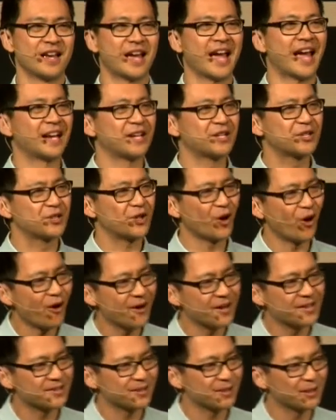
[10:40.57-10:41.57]
And
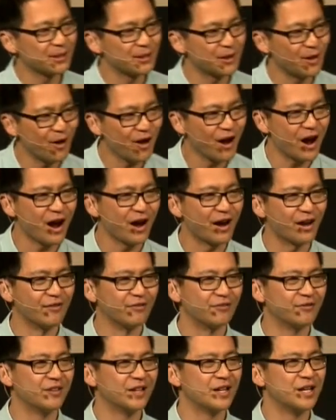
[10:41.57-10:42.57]
God is
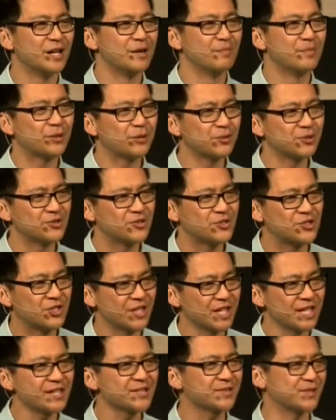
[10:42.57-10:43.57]
alive because
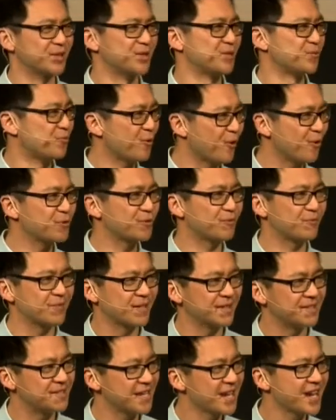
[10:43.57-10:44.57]
Jesus rose from
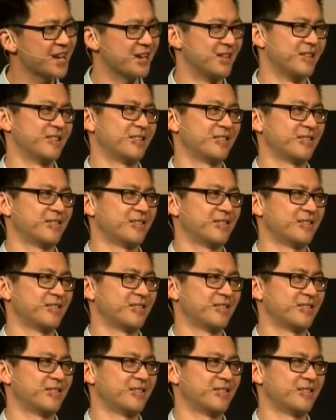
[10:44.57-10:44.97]
the dead.